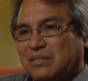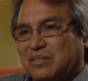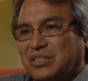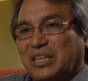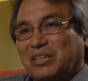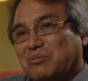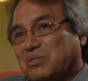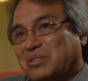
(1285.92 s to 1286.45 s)

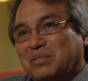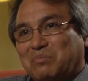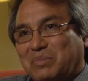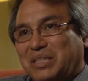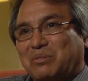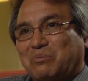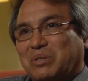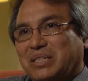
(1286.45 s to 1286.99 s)
generous in
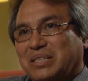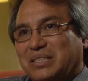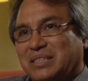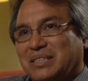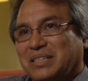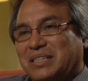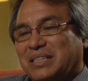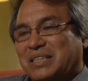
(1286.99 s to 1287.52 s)
many
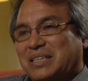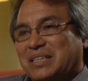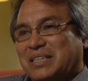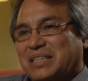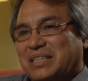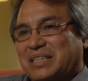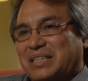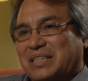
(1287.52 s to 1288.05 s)
ways,
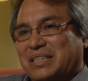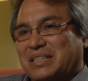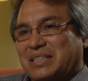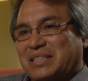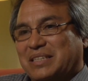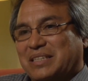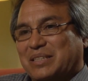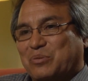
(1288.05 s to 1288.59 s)

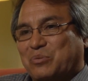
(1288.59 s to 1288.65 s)
and